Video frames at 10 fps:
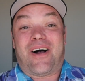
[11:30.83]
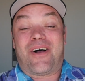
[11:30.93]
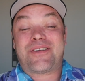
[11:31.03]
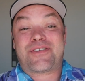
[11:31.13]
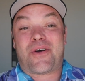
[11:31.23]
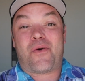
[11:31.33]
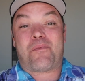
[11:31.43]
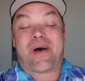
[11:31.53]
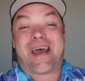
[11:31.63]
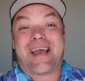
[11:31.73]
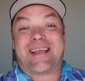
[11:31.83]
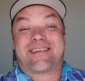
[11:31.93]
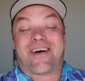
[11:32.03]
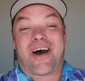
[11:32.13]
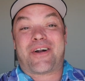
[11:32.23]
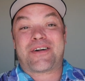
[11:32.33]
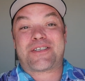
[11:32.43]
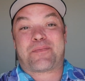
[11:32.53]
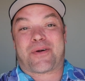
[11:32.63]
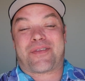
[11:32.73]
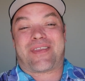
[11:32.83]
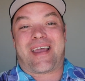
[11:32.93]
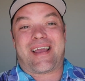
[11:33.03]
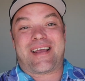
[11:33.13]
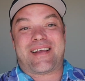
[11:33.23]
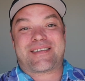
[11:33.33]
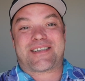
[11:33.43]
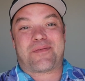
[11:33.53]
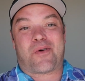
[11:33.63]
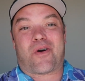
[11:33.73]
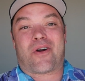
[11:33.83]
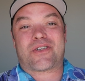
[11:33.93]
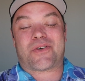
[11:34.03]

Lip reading: Also, my daughter's birthday is tomorrow,